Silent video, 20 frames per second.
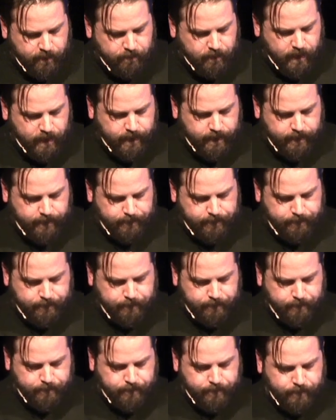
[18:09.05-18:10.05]
on me.
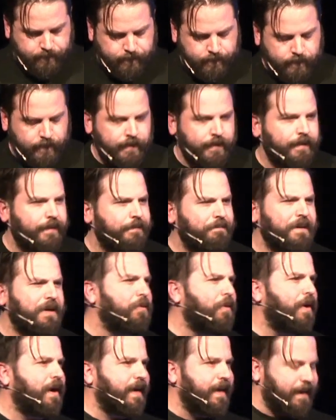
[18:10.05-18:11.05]
Be
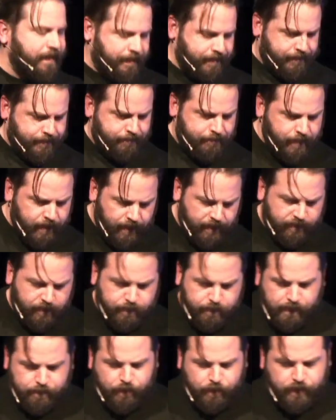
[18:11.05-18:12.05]
quiet, many of
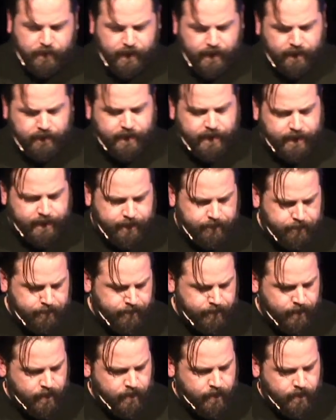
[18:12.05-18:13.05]
the people yelled at him.
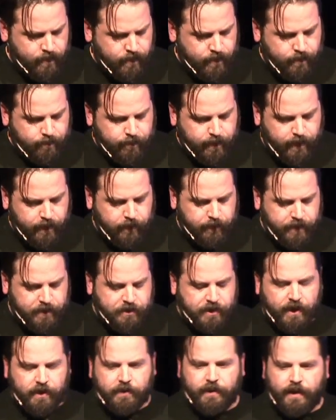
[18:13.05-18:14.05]
But he
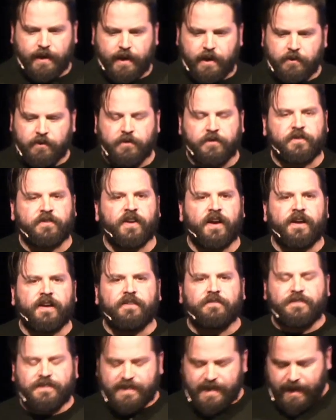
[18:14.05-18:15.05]
only shouted louder, Son
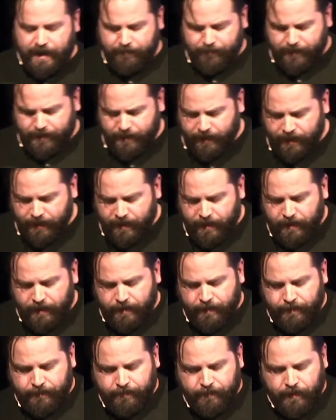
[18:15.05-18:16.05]
of David,
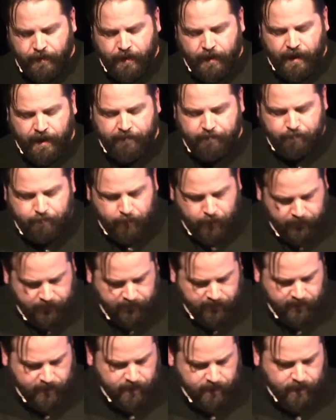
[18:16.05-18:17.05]
have
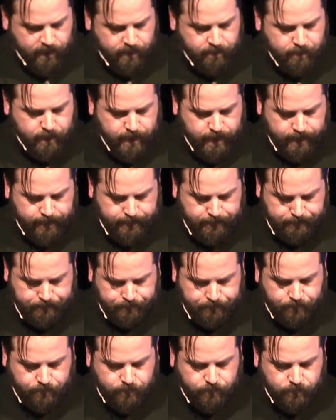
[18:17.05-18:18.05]
mercy on me.
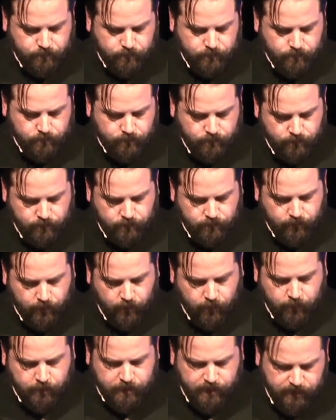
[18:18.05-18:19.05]

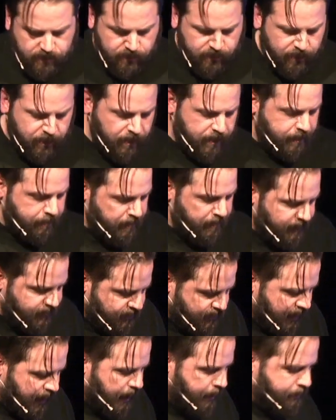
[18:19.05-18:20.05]
When Jesus heard him, he
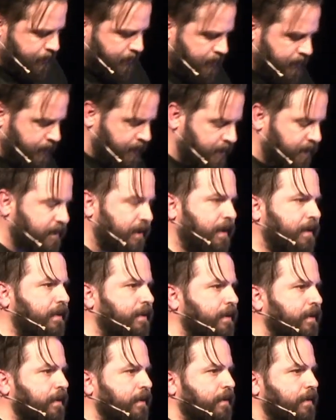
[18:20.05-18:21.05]
stopped and
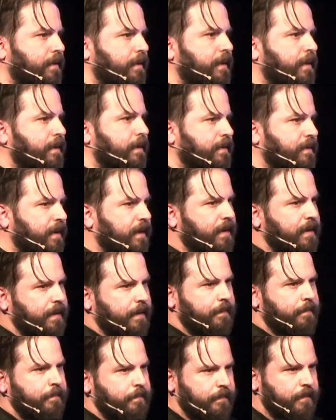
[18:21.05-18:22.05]
said, Tell
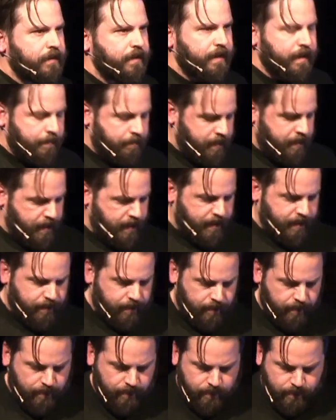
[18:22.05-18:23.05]
him to come here.